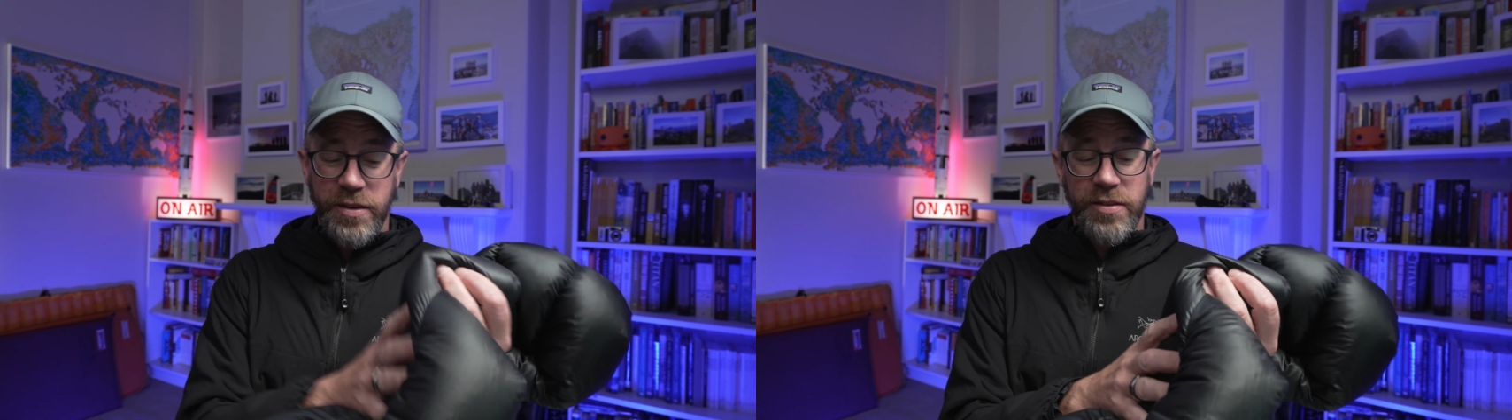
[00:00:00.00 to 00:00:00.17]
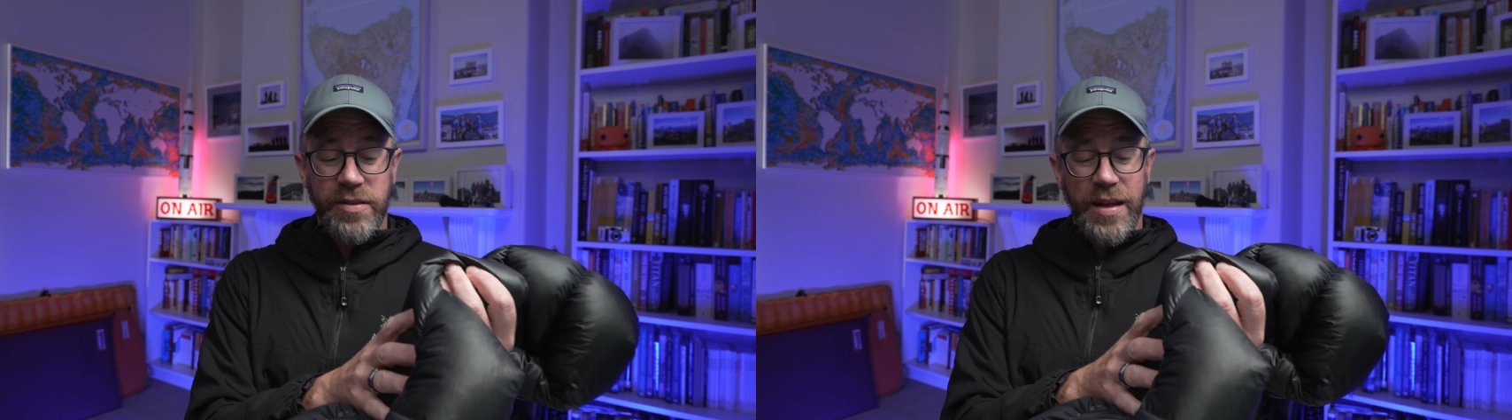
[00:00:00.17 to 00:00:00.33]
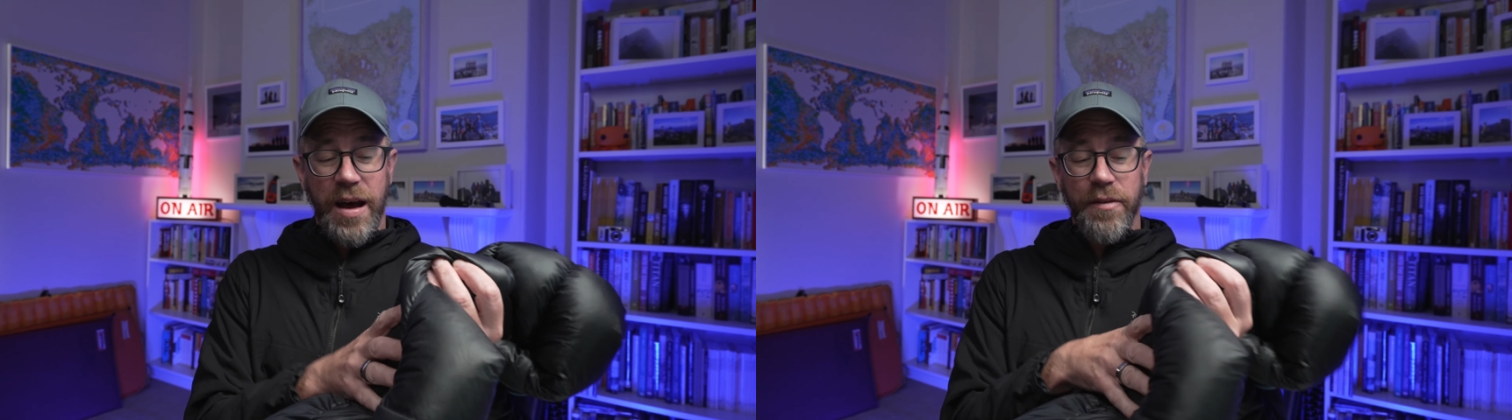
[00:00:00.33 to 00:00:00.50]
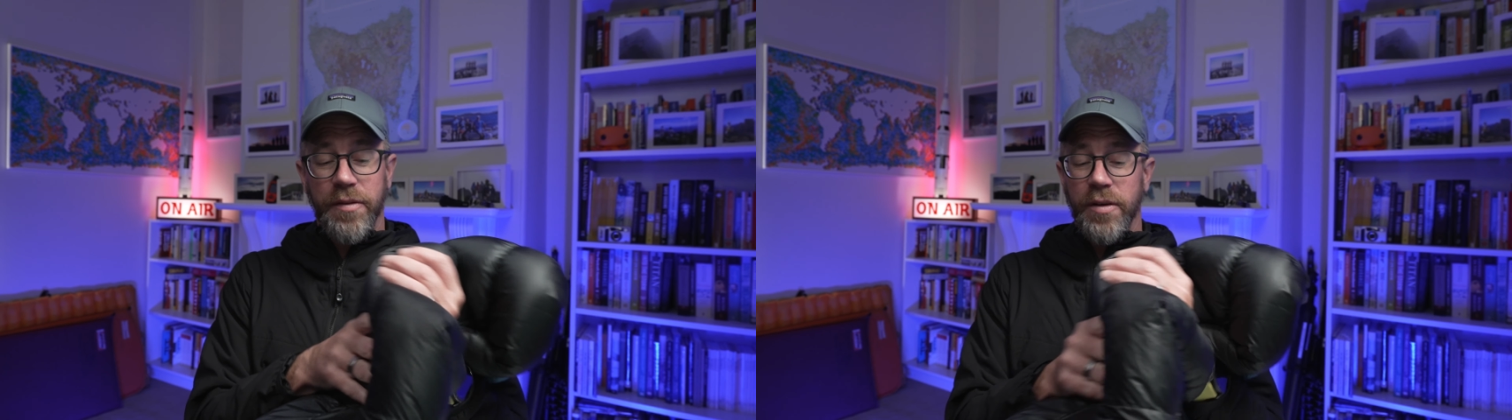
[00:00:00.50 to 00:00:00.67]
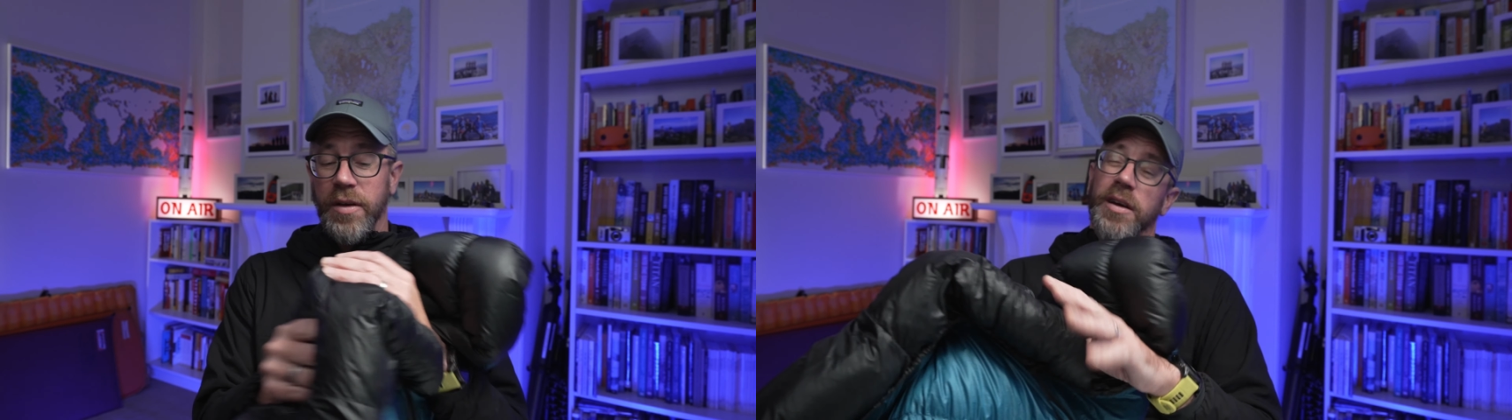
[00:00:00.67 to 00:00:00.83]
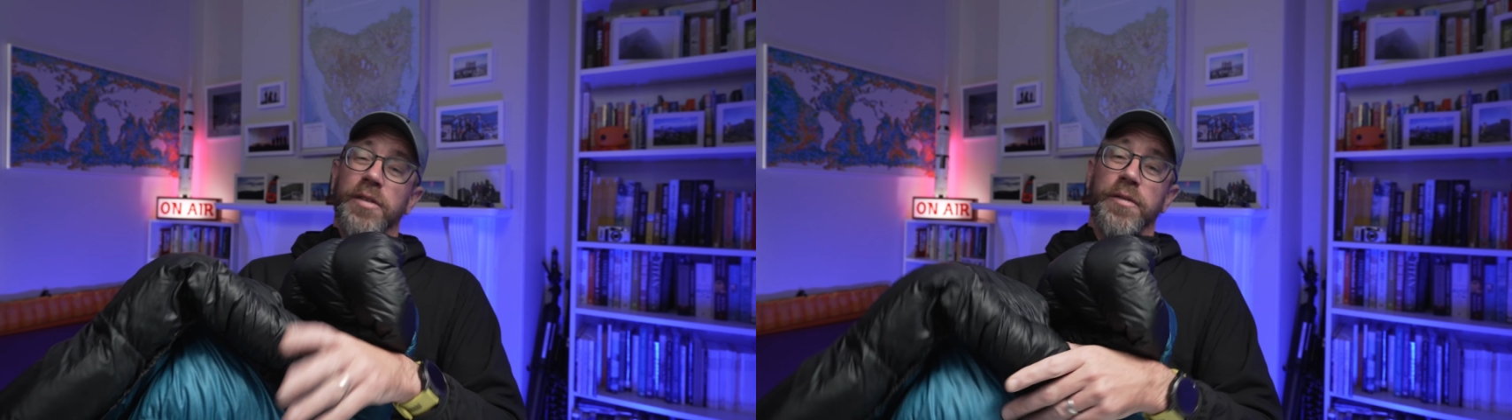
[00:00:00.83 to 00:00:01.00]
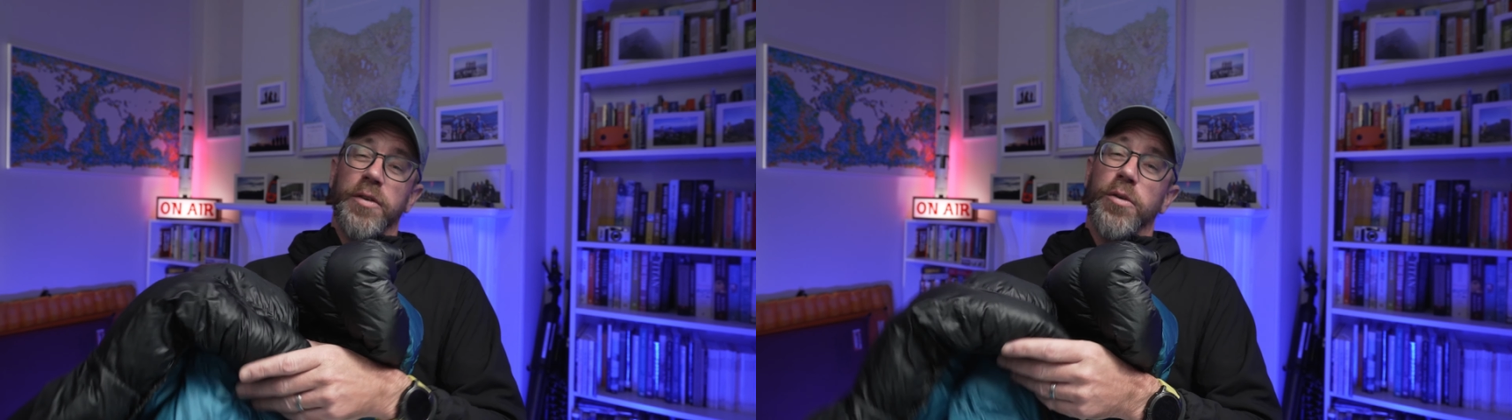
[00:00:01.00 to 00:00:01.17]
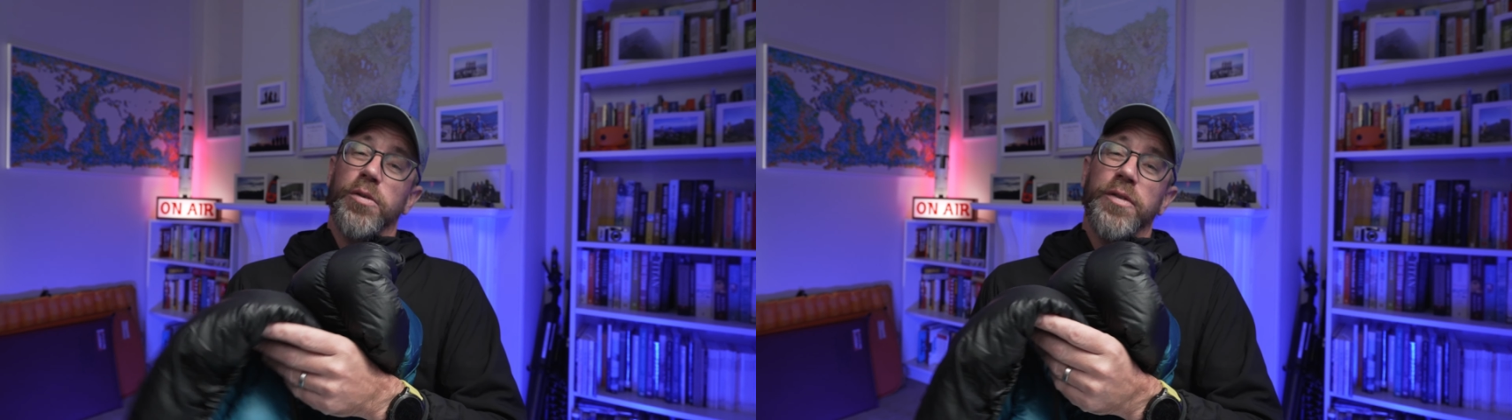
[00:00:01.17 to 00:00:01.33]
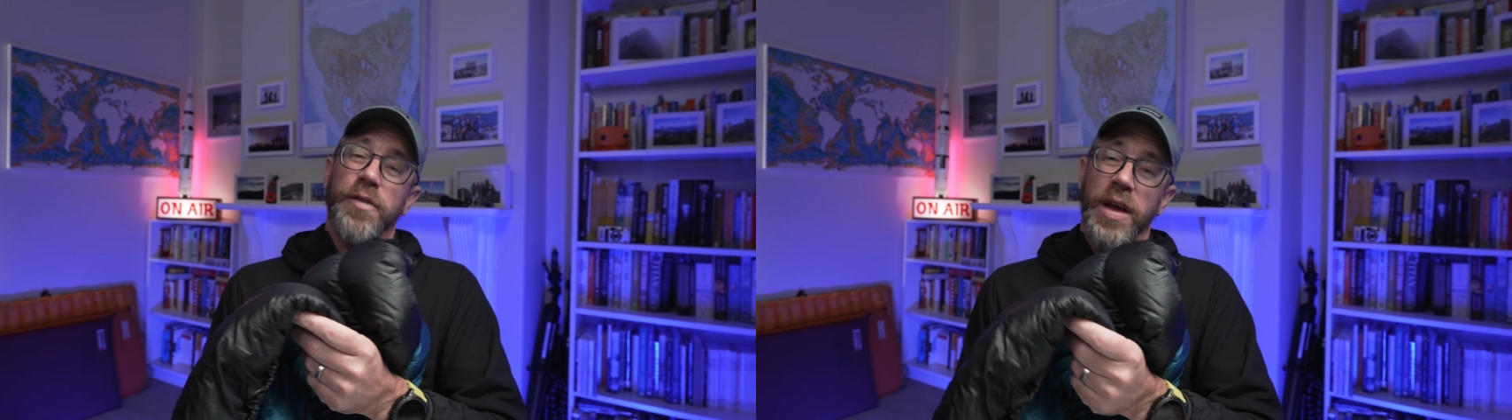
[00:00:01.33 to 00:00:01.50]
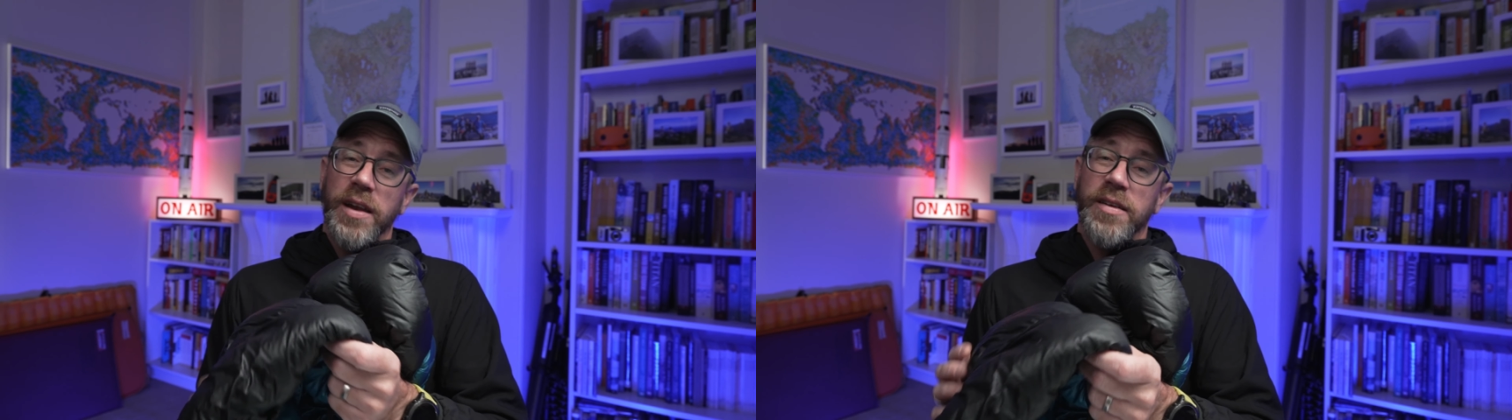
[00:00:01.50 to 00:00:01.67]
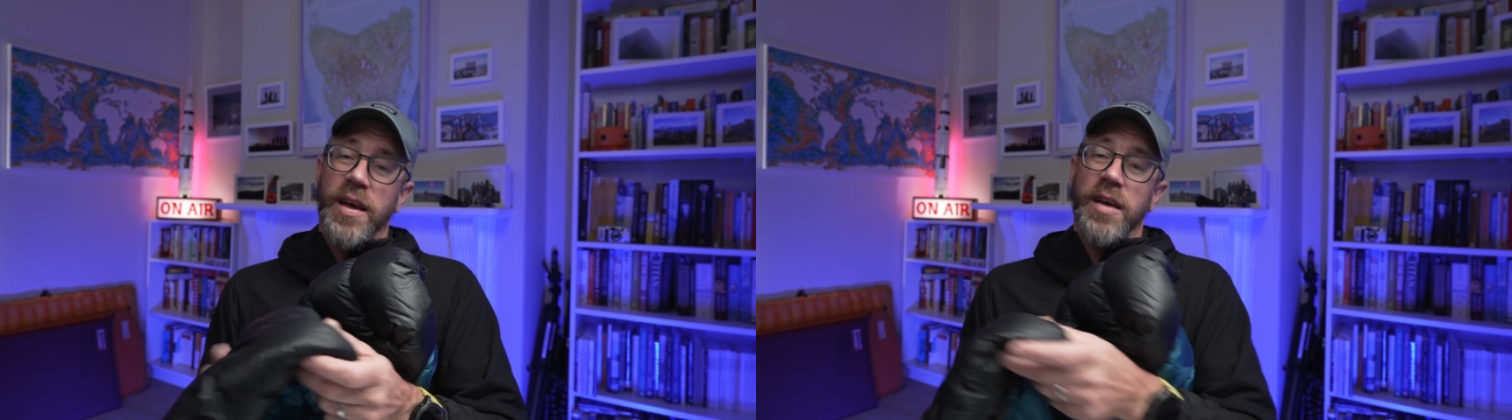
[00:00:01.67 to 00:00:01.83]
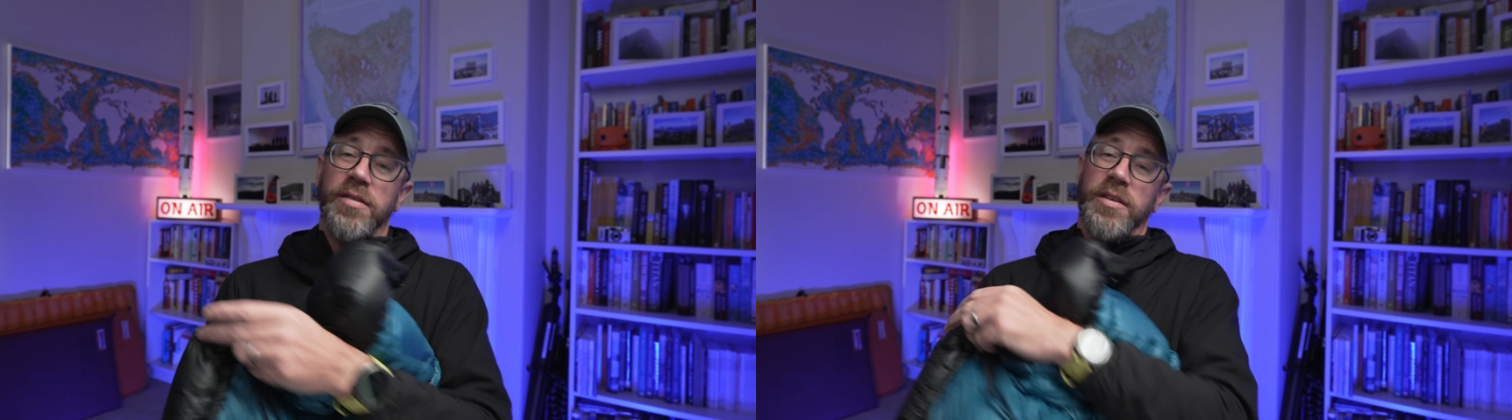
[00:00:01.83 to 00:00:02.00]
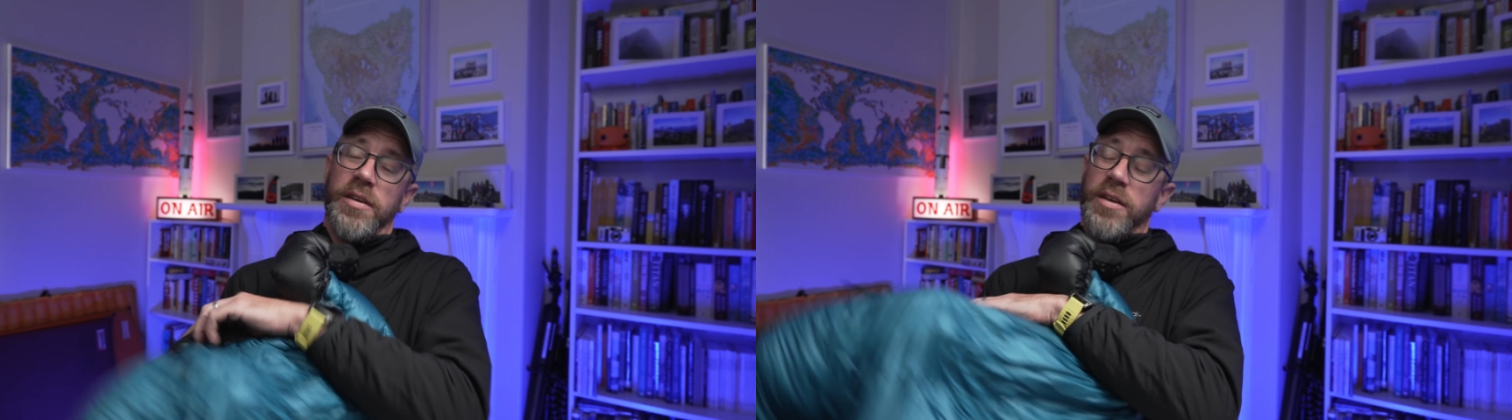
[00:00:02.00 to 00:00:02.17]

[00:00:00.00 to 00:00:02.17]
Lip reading: this stuff, it feels fantastic.